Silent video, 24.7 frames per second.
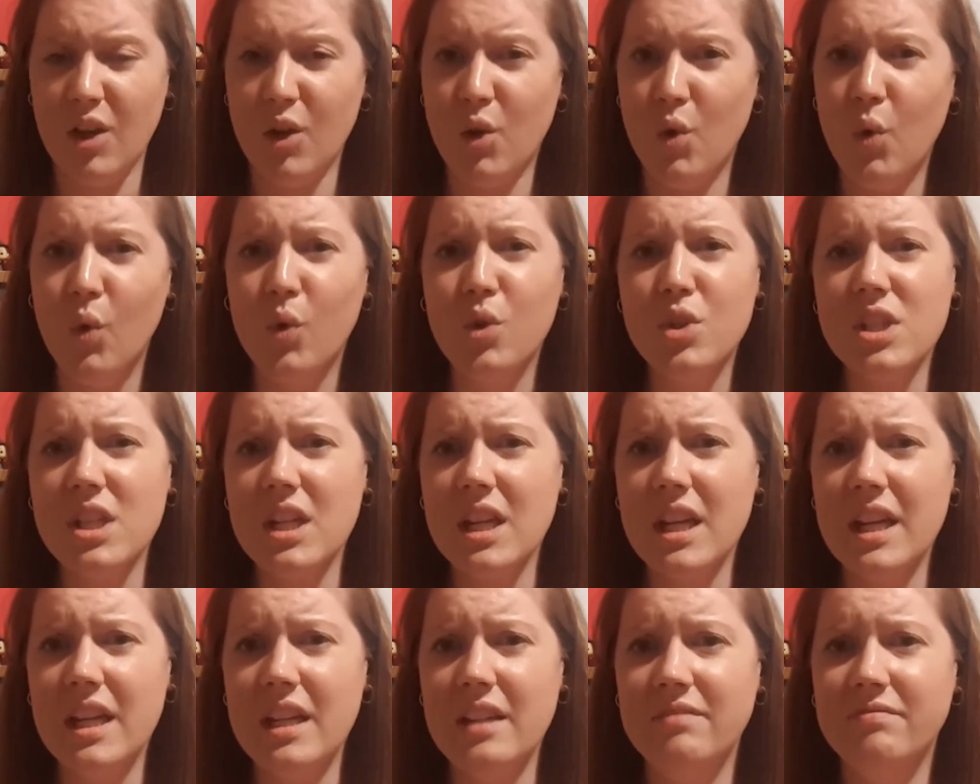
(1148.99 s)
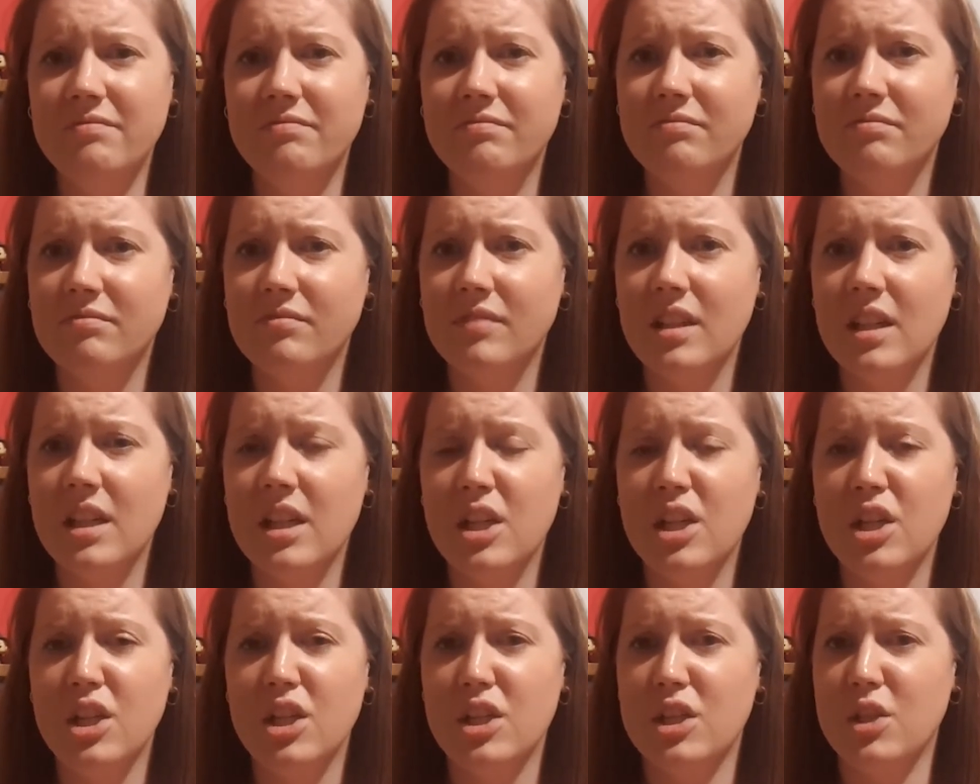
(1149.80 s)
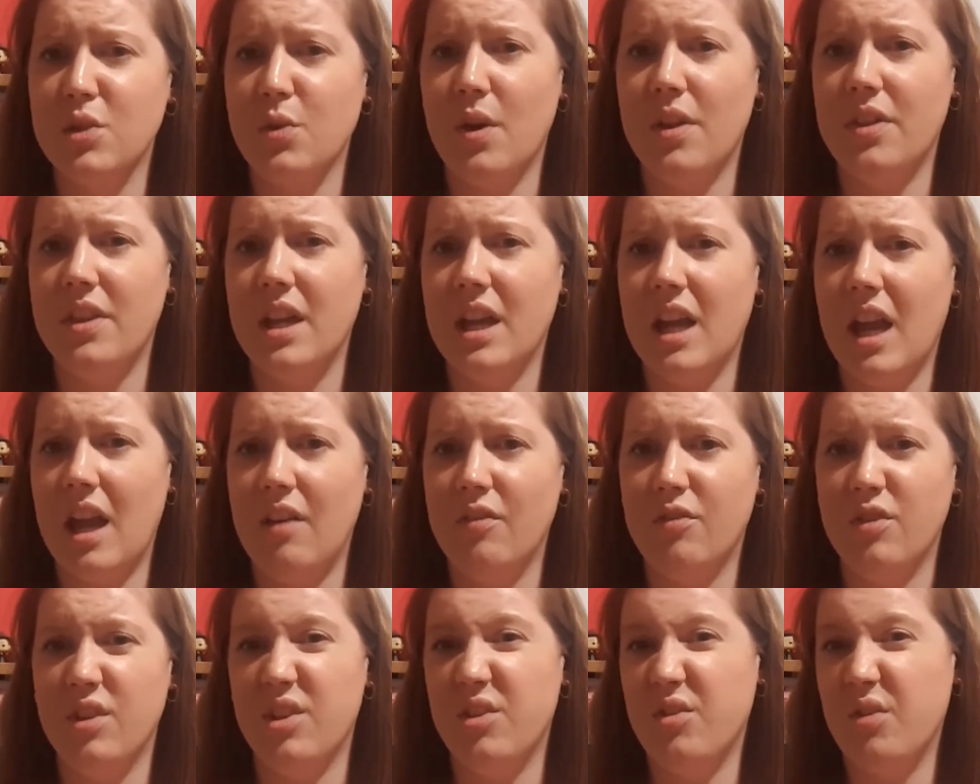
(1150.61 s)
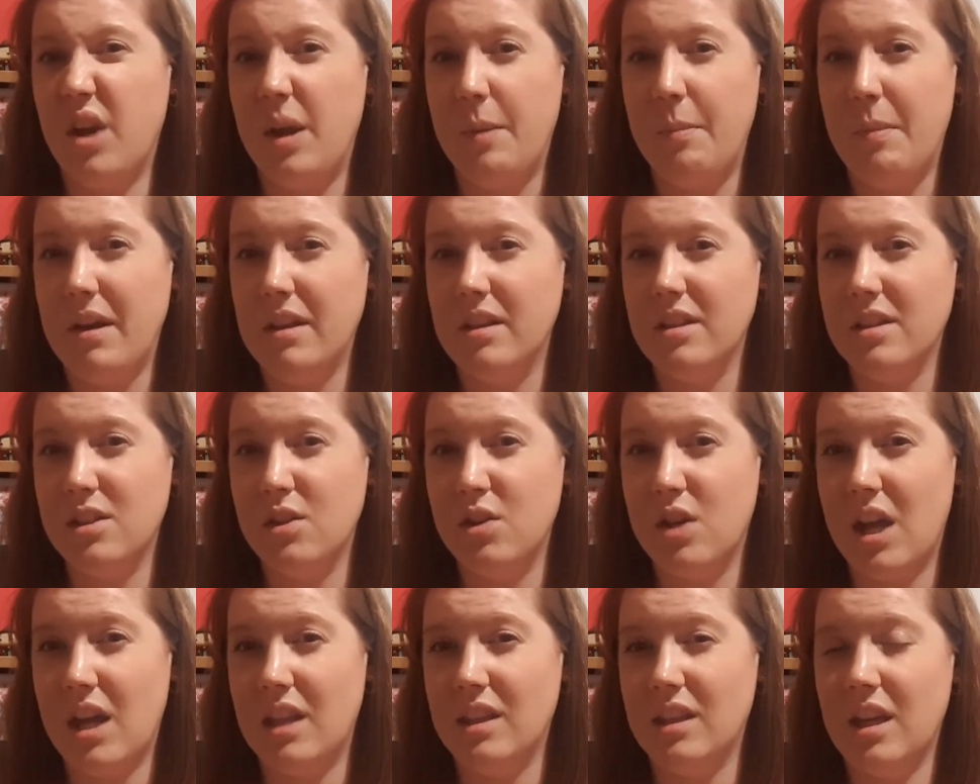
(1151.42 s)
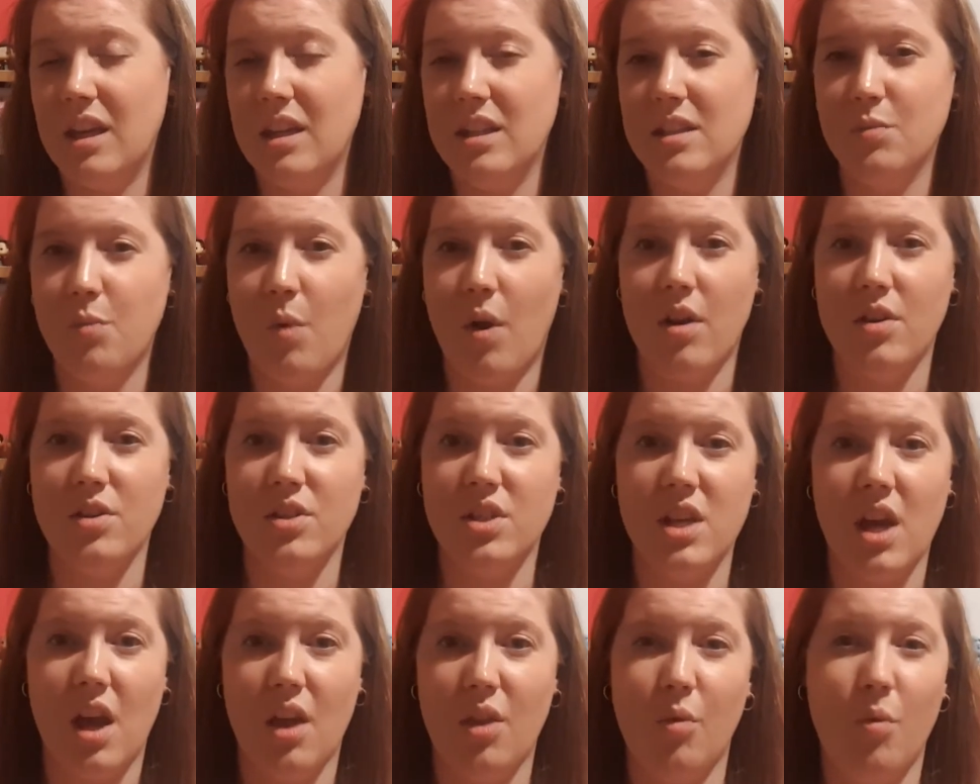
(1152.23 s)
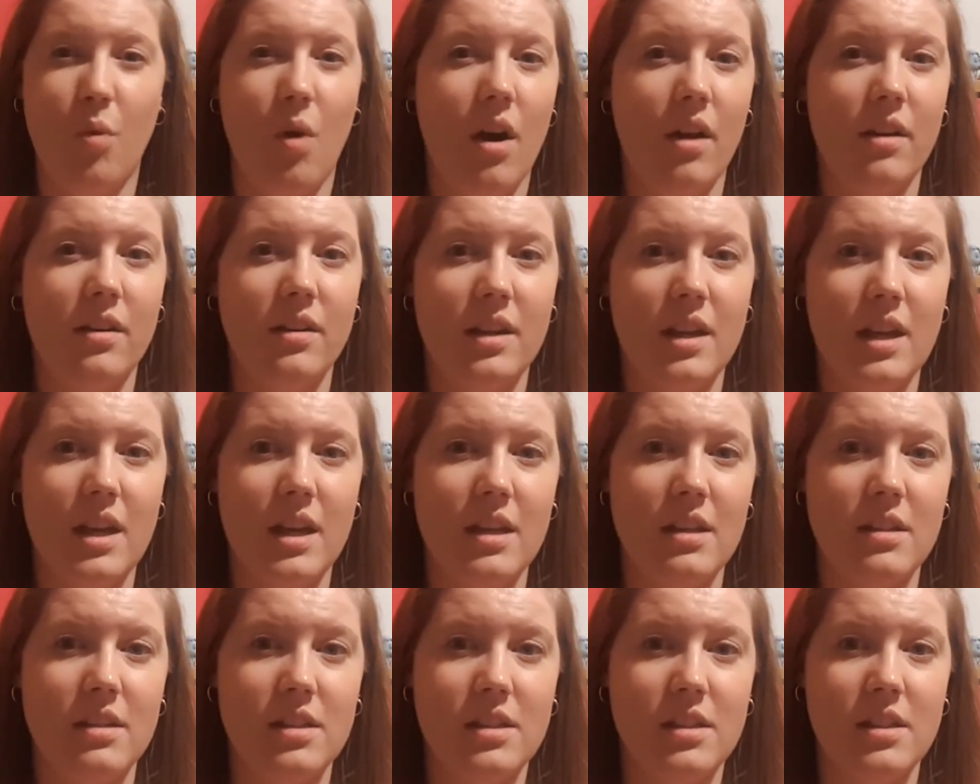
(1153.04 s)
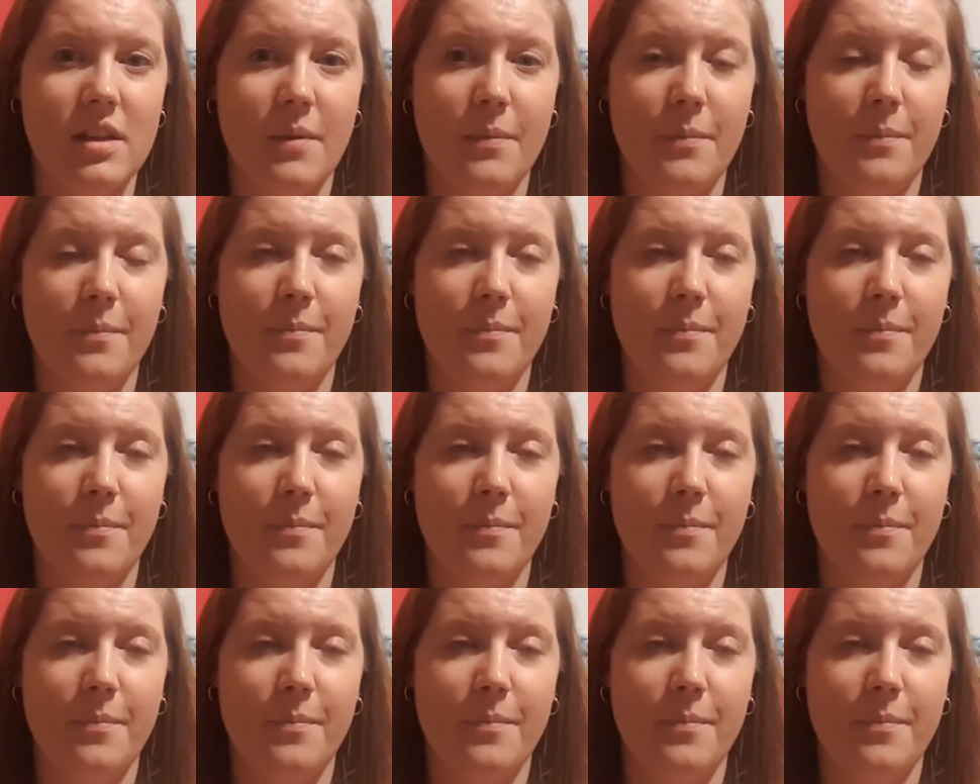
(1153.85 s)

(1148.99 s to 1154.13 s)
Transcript: quarterly so I think every three months you get this whereas the other one is